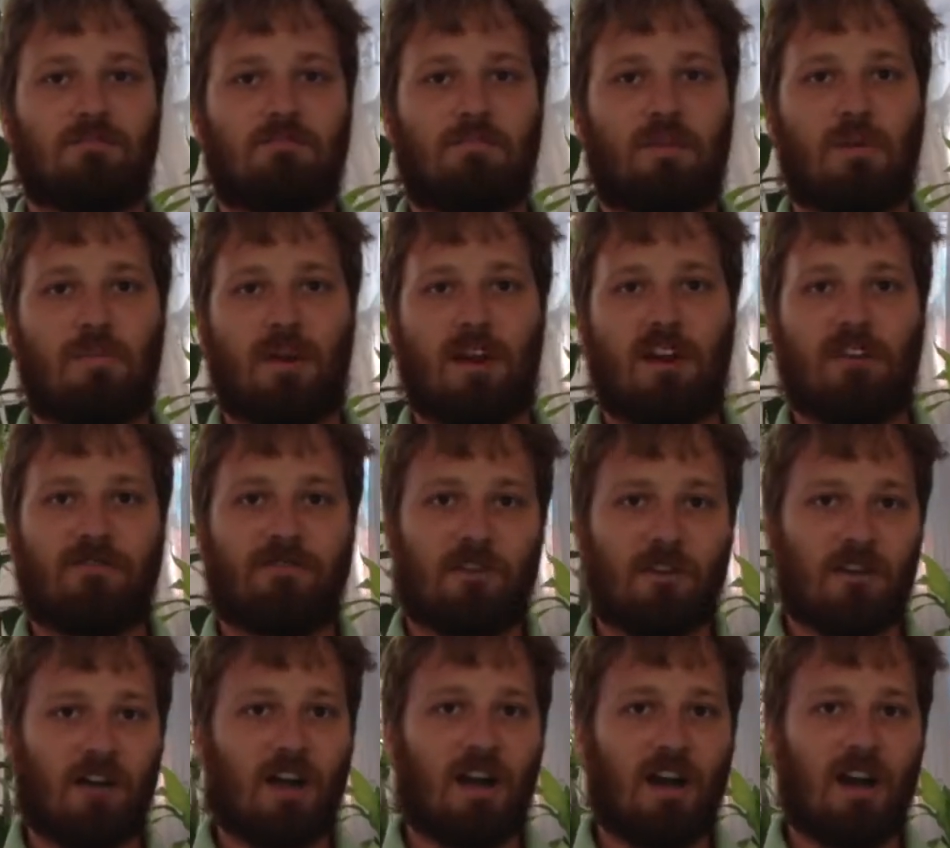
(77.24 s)
prepare
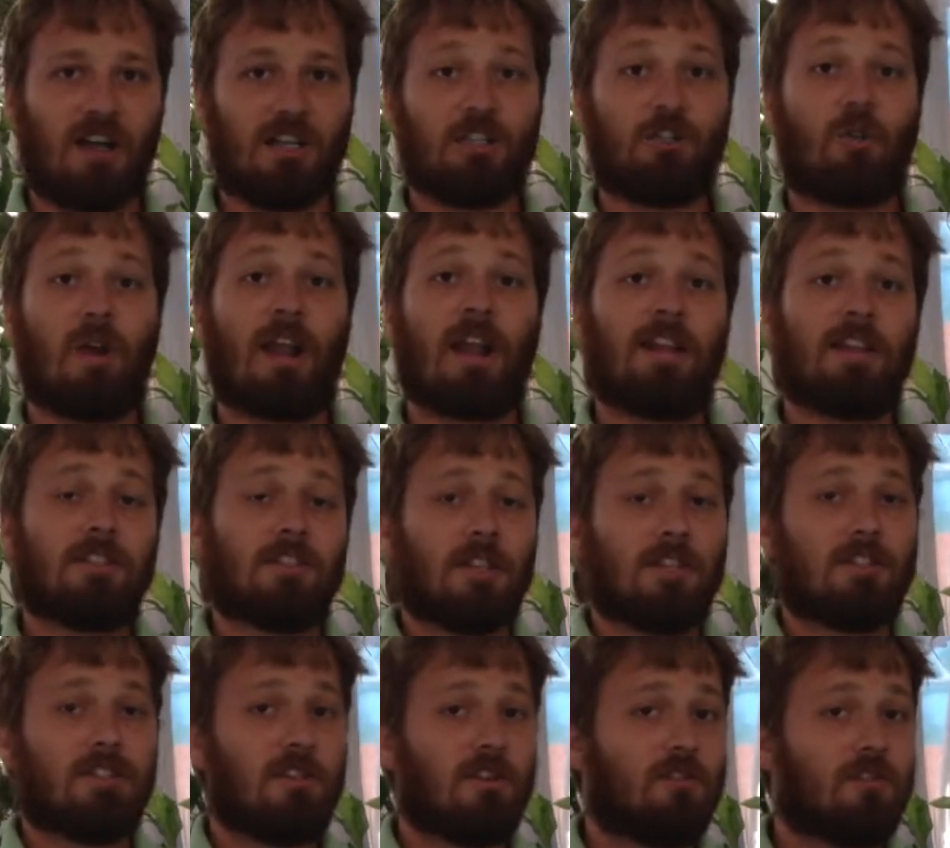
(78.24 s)
for drainage
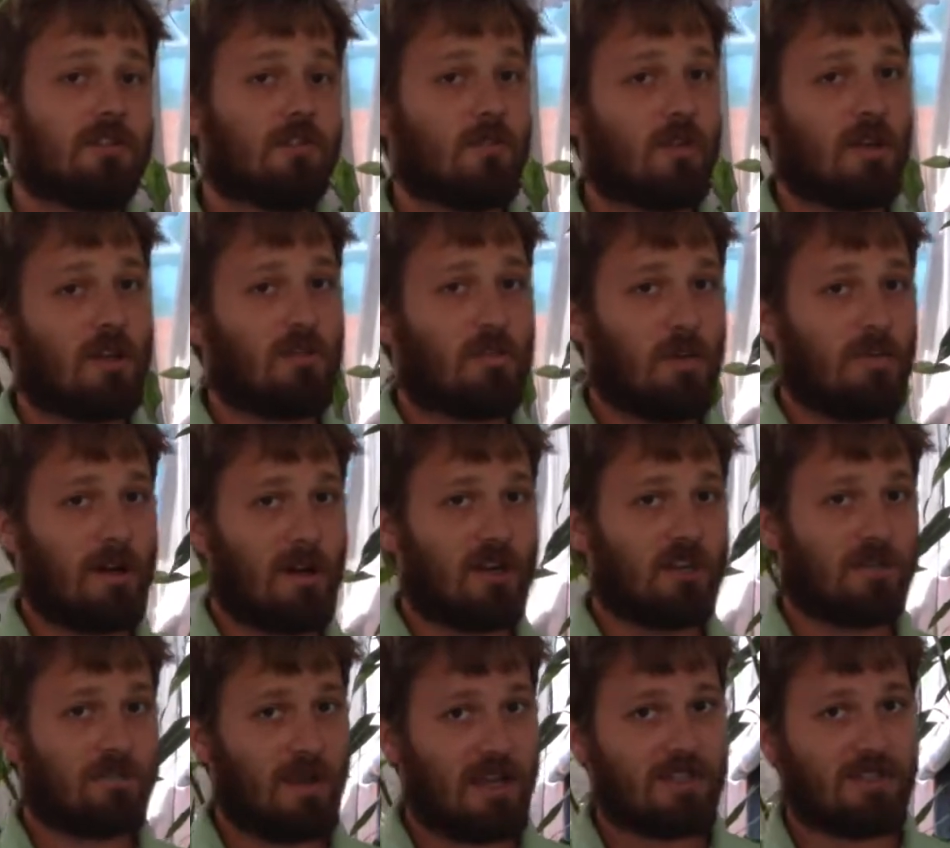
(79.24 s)
issues when you prepare
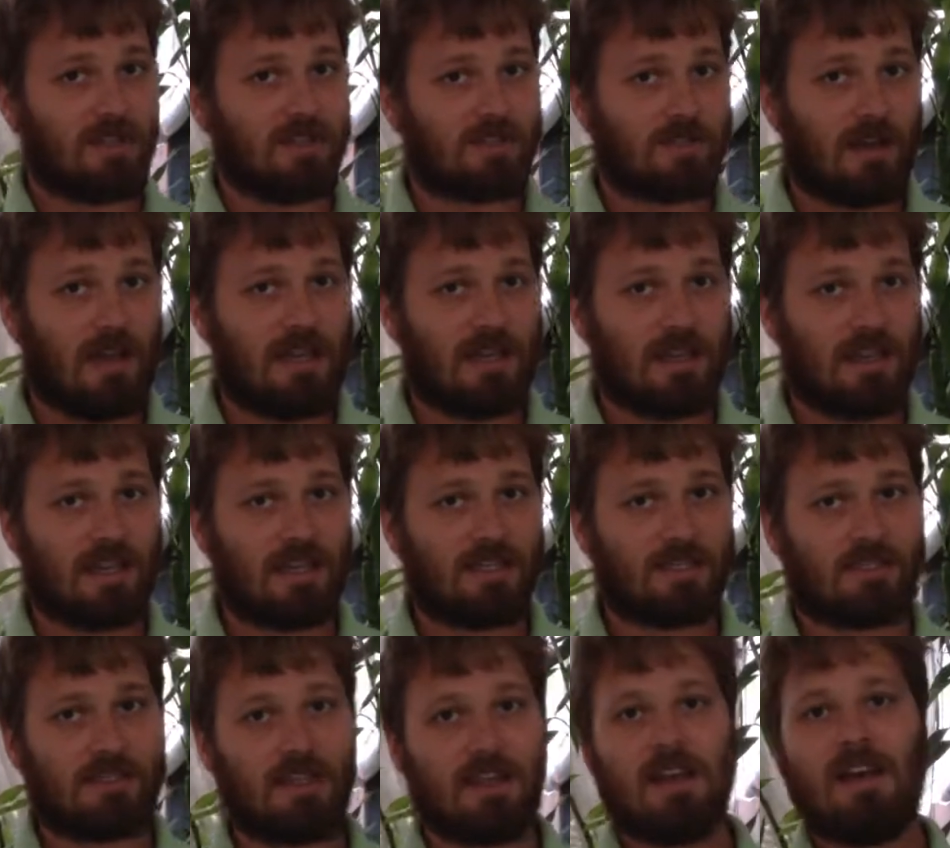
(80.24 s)
spaces like
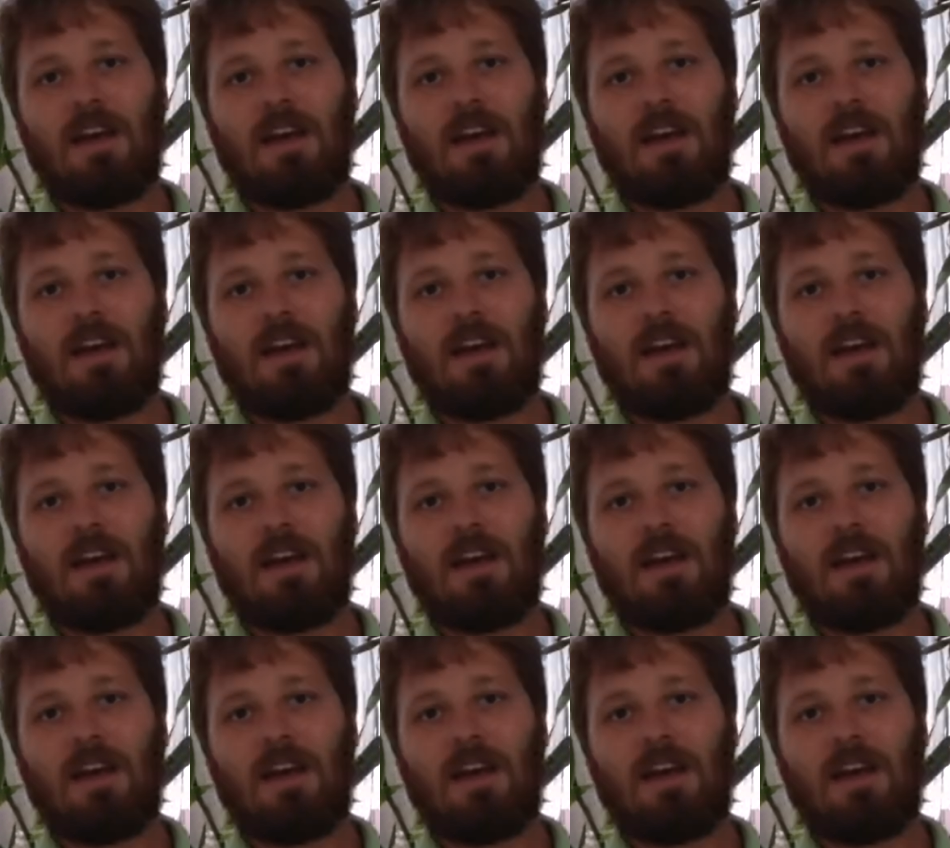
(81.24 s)
this.